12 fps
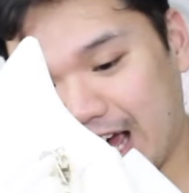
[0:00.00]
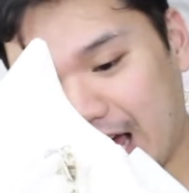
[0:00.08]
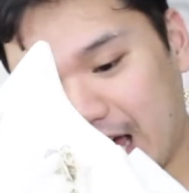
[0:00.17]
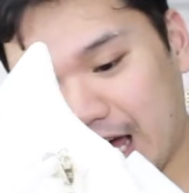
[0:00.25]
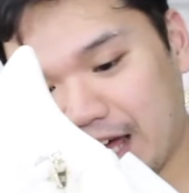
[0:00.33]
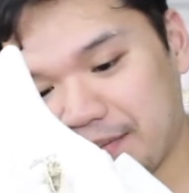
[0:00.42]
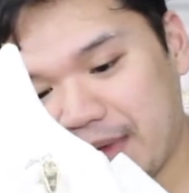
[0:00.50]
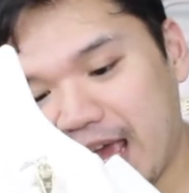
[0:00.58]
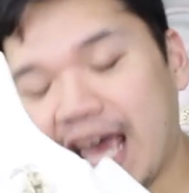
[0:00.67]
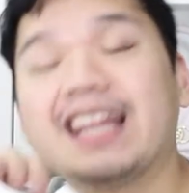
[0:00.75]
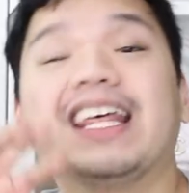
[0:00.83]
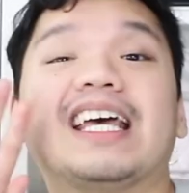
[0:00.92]

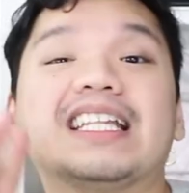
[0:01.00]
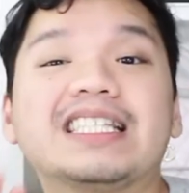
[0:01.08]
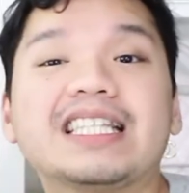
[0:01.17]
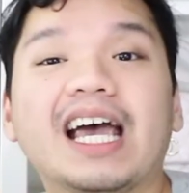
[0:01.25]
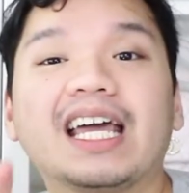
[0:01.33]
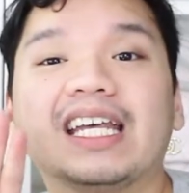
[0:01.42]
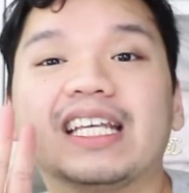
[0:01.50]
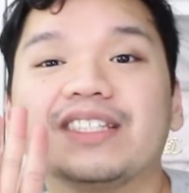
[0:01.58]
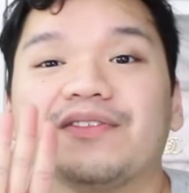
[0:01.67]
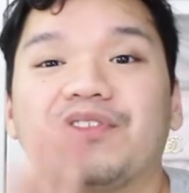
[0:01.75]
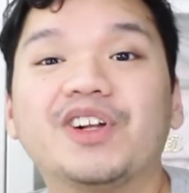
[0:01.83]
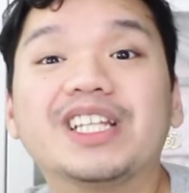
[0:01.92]
And the inside
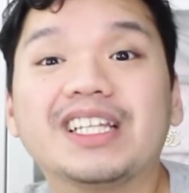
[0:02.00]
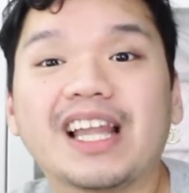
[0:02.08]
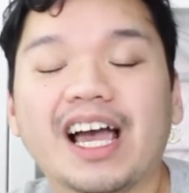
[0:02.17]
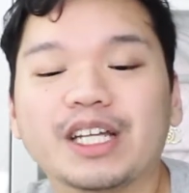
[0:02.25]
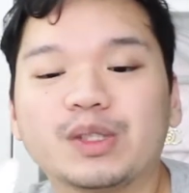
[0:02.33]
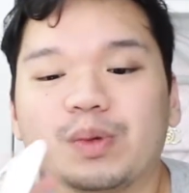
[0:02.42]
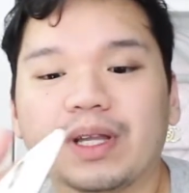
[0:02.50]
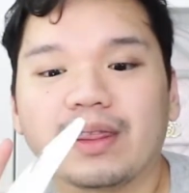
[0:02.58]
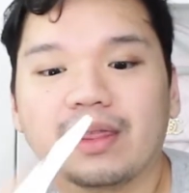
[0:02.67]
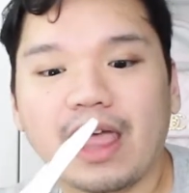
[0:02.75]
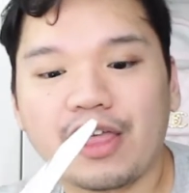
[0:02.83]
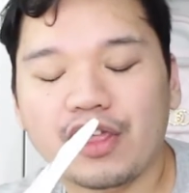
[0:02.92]
is fully lined with
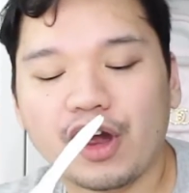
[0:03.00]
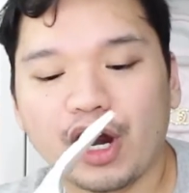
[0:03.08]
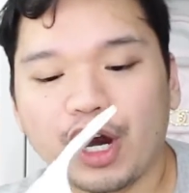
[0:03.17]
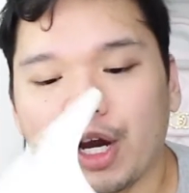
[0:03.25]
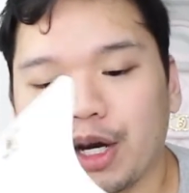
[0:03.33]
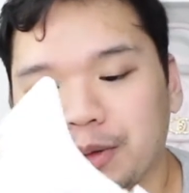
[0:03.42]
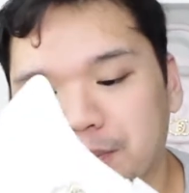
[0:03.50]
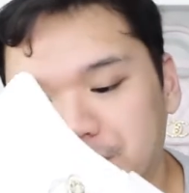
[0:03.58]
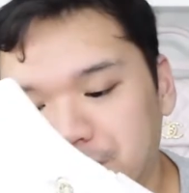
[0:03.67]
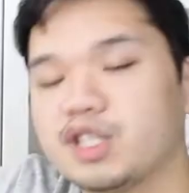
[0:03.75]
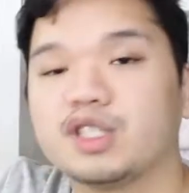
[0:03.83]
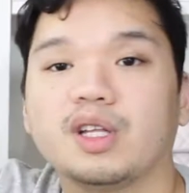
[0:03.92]
leather.
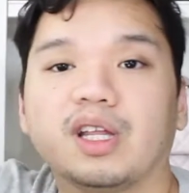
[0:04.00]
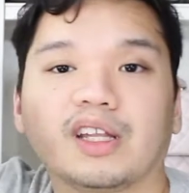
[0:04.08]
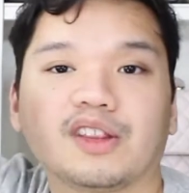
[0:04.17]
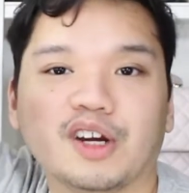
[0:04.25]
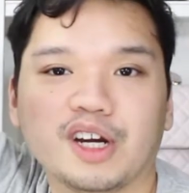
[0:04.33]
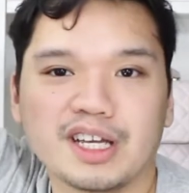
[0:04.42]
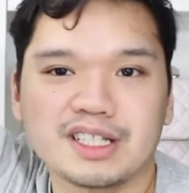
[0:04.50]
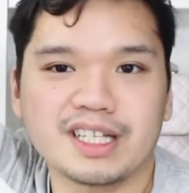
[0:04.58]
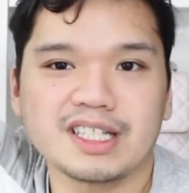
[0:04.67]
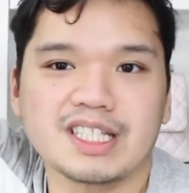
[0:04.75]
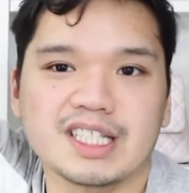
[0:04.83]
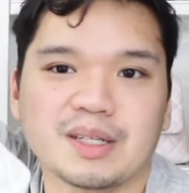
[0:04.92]
So like there is
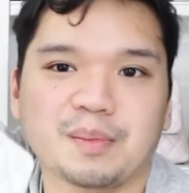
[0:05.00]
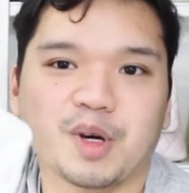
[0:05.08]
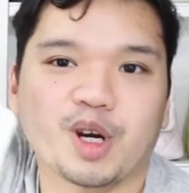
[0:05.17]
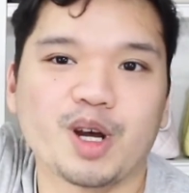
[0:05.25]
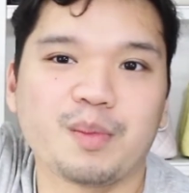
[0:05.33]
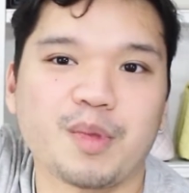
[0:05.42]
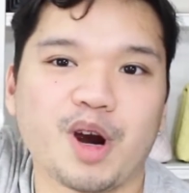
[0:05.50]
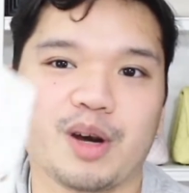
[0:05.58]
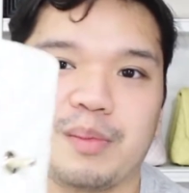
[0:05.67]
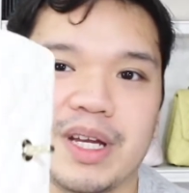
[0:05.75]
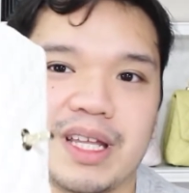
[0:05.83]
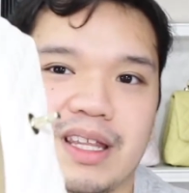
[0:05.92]
a zipper
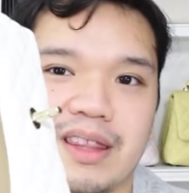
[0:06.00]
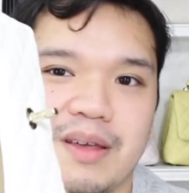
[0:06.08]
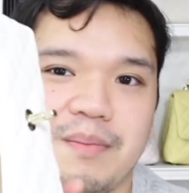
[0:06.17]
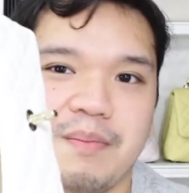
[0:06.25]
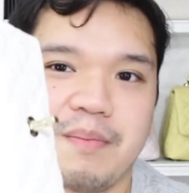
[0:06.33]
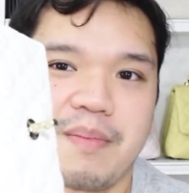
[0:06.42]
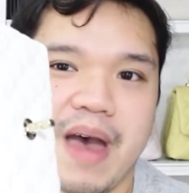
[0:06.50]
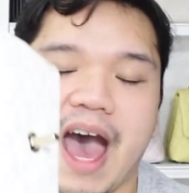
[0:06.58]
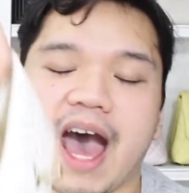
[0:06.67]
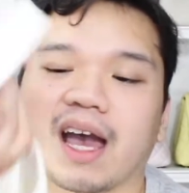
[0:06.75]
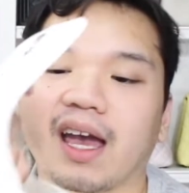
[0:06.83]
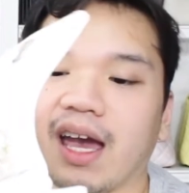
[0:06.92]
compartment in the
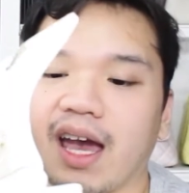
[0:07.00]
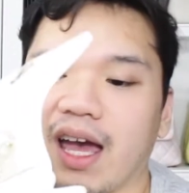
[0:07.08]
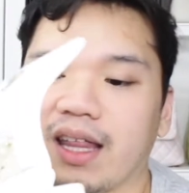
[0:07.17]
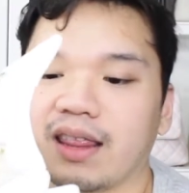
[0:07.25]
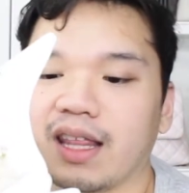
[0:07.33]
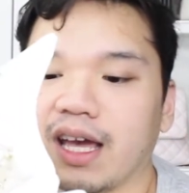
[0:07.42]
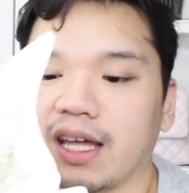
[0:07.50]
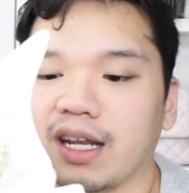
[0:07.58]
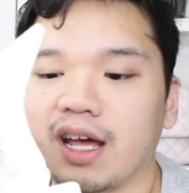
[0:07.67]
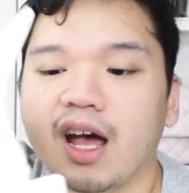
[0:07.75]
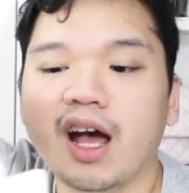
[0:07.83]
back, and then